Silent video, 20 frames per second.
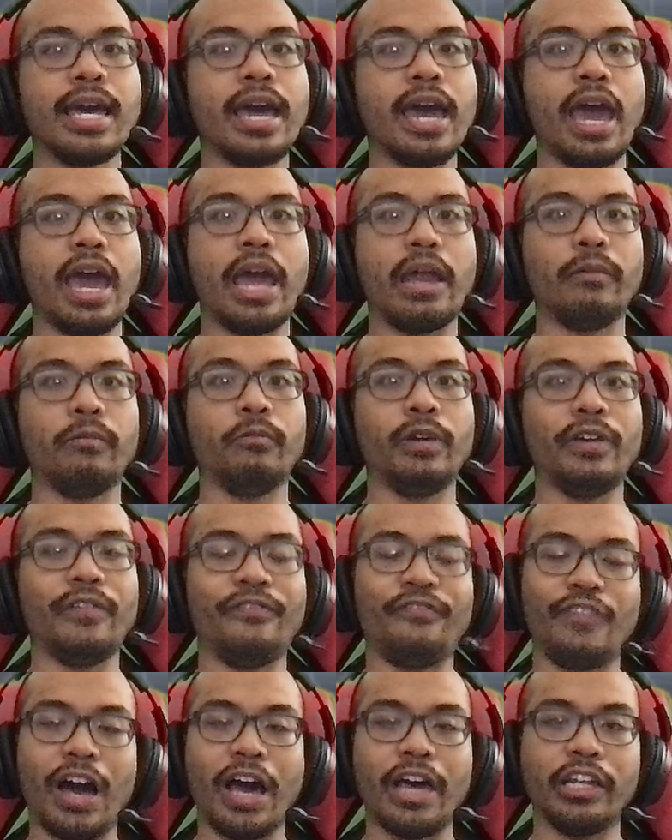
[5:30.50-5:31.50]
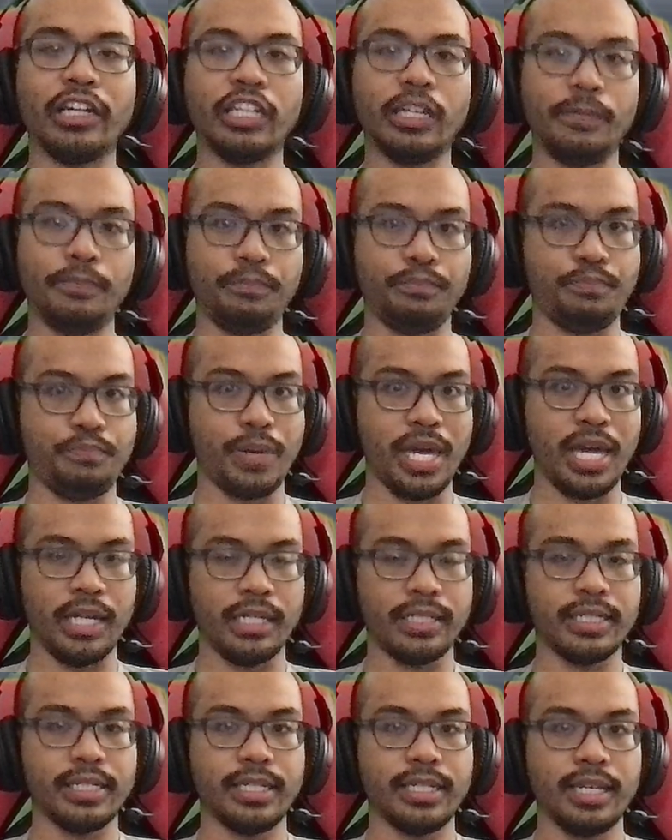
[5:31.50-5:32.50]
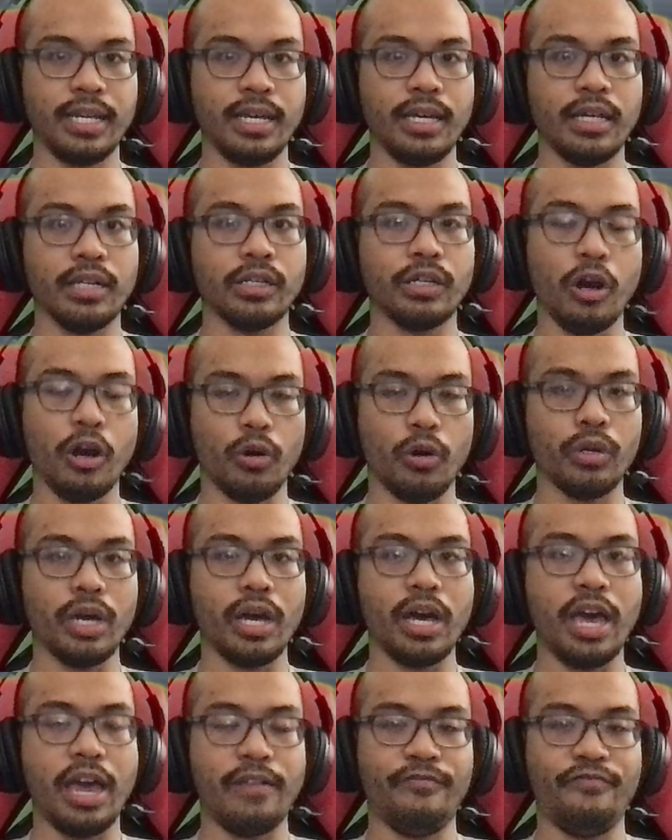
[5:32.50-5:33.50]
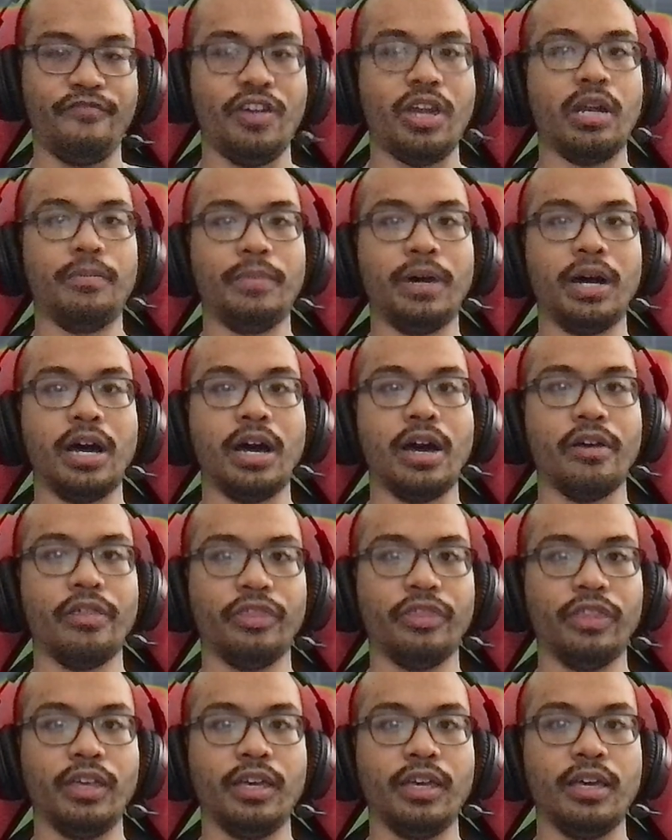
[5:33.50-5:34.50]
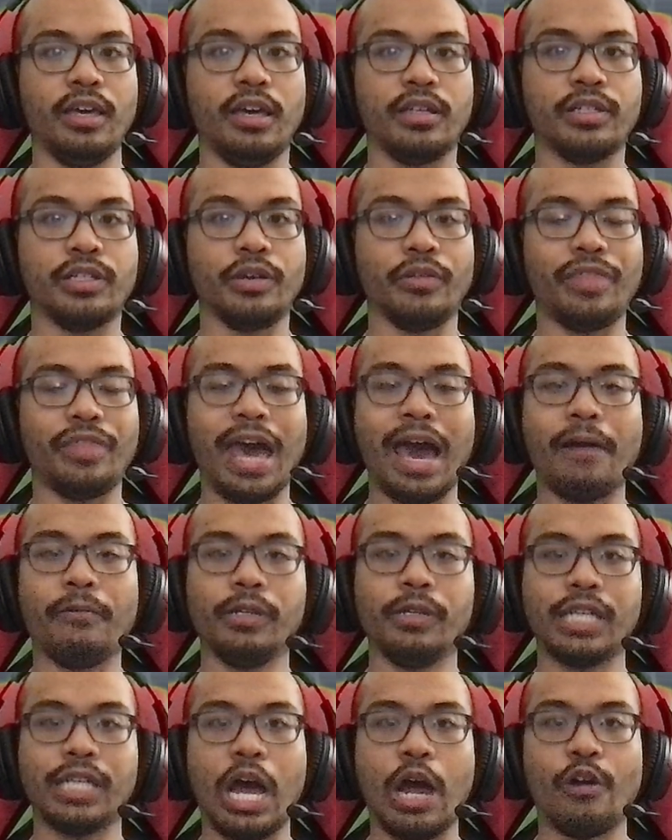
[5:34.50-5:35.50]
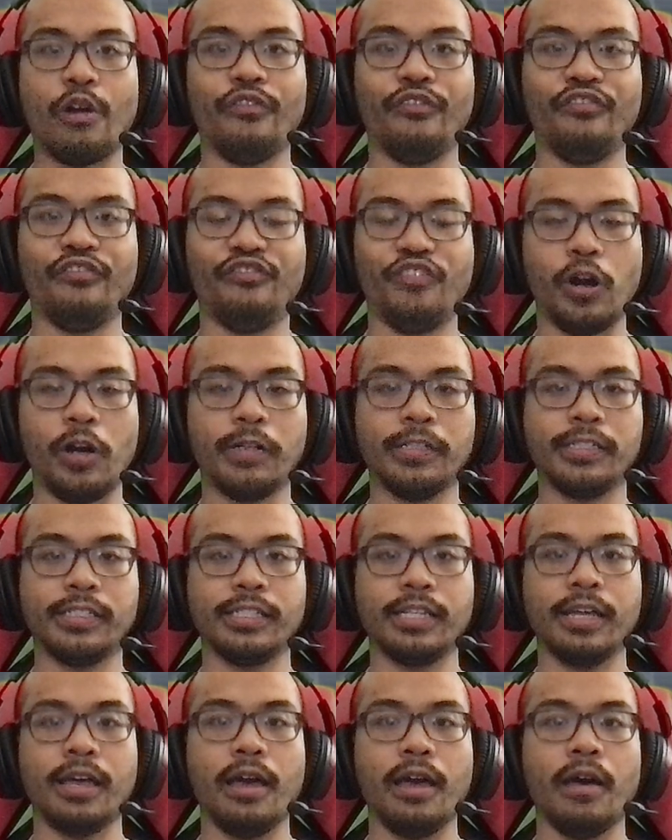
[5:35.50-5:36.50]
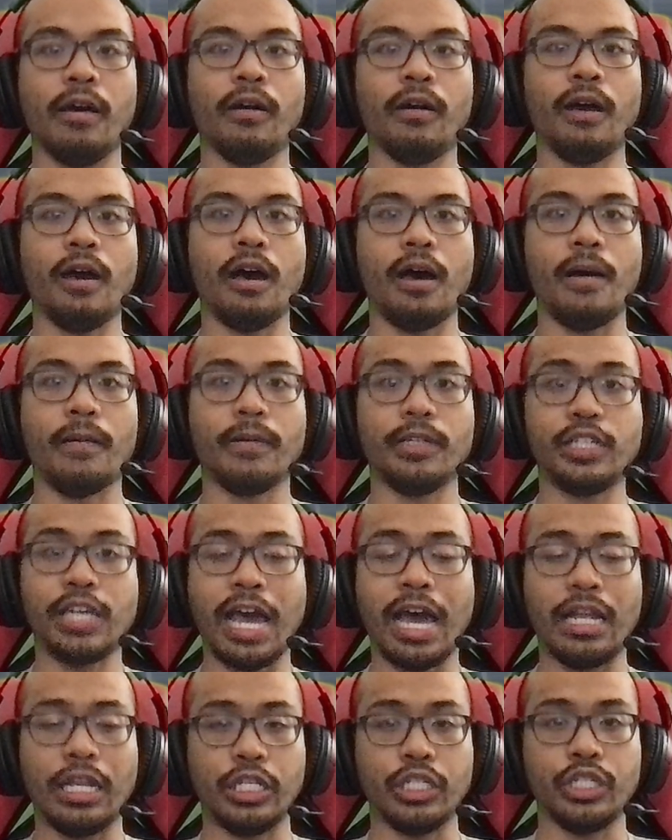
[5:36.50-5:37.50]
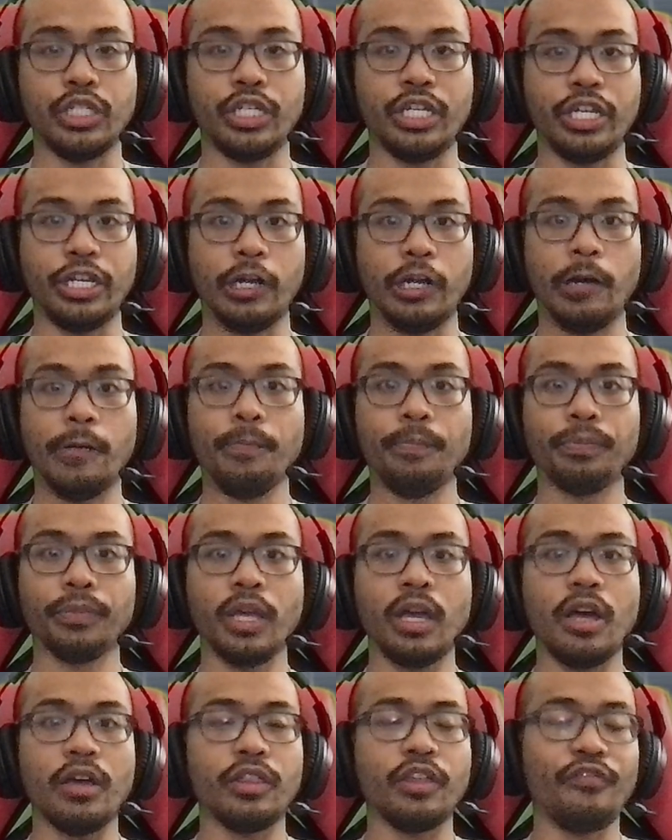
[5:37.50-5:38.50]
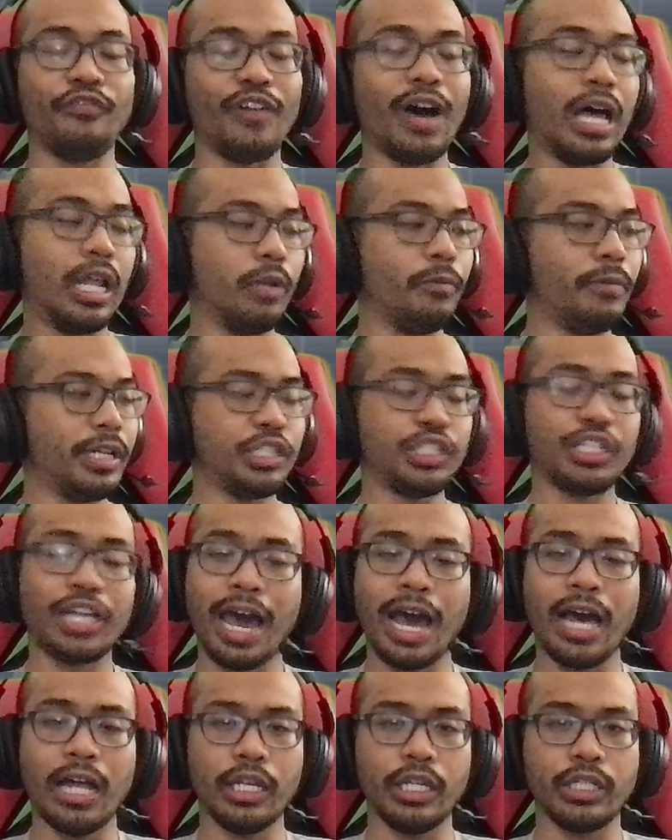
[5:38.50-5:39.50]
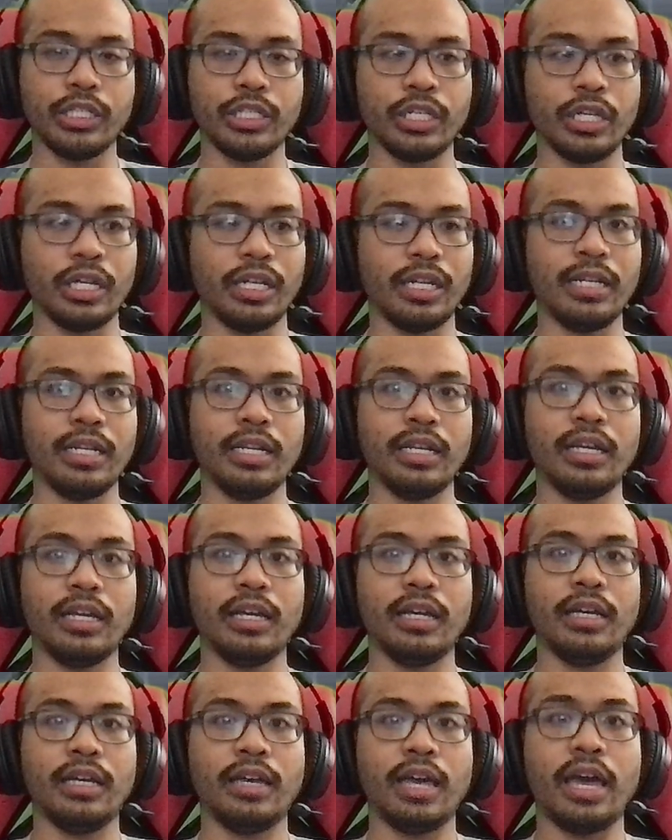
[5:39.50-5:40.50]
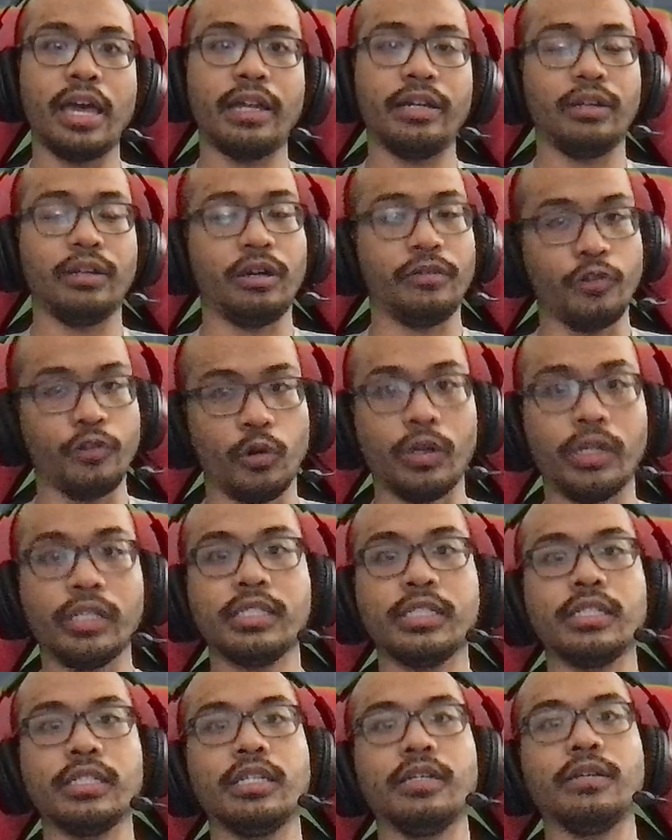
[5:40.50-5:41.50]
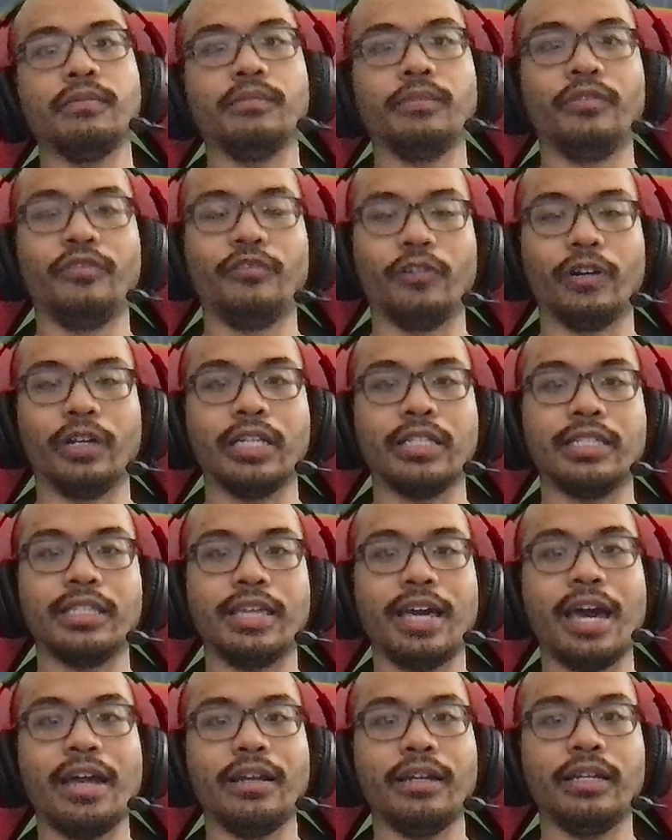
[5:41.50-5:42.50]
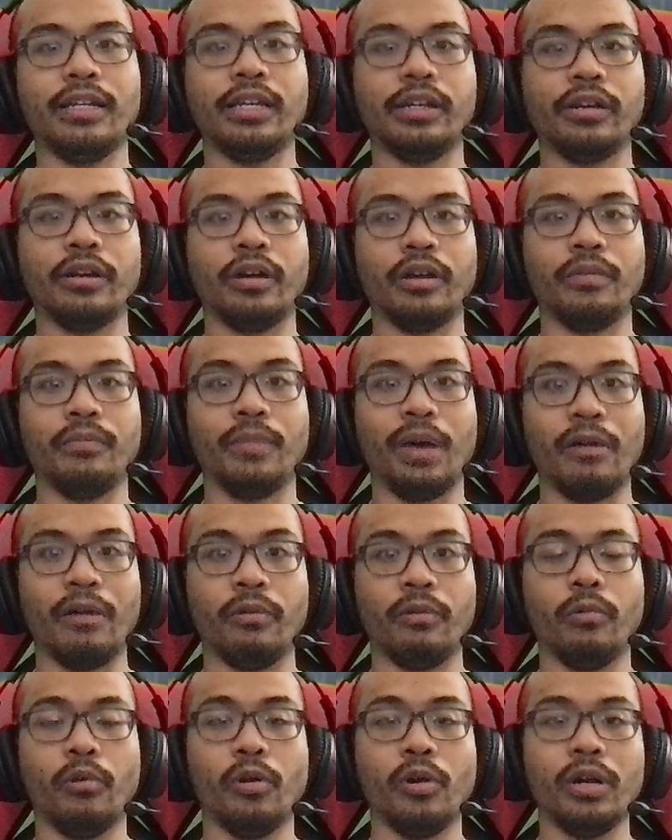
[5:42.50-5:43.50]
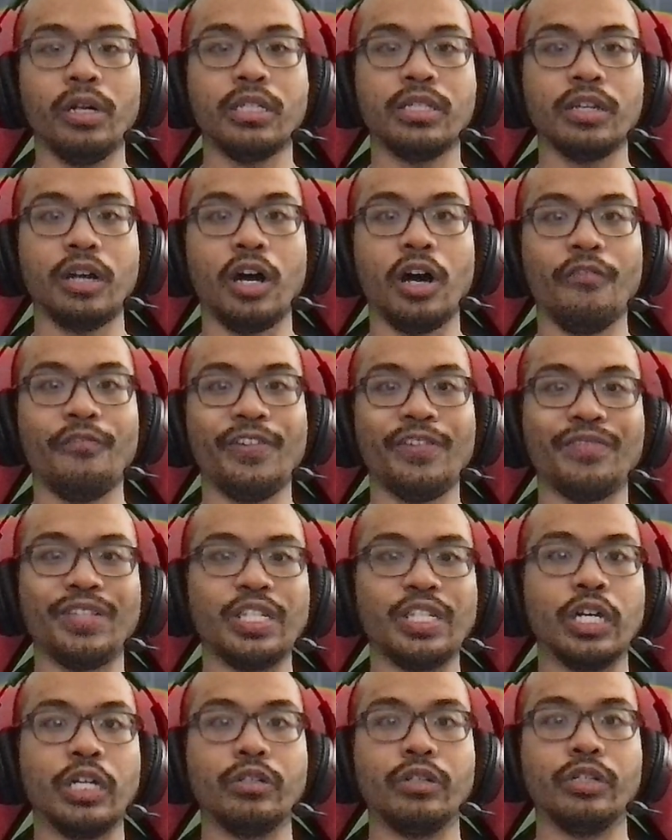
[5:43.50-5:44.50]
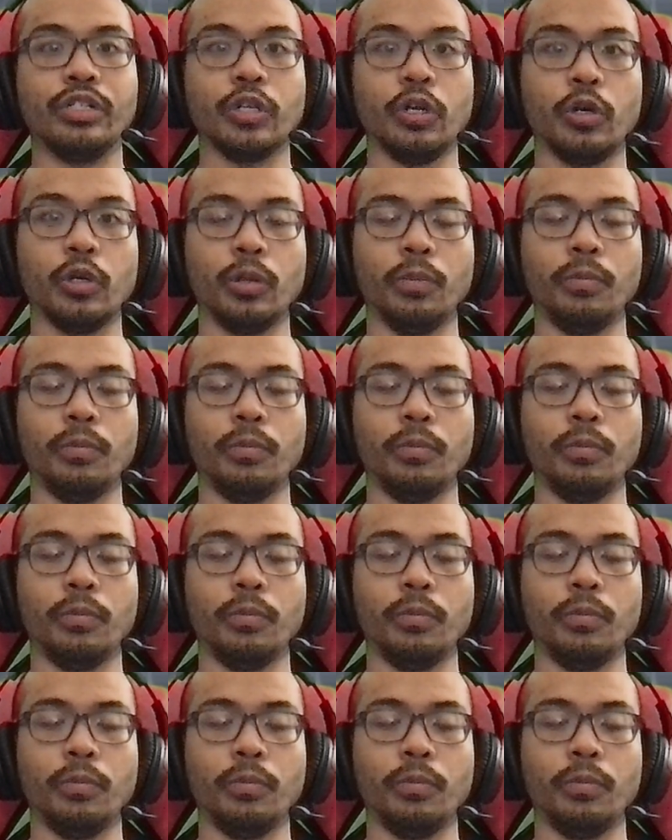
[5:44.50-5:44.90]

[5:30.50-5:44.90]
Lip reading: and we finally beat Koga and Venomoth. So that was our first challenge here. The following challenge, and of course, before I get to that, here are my rewards. All 1,500 total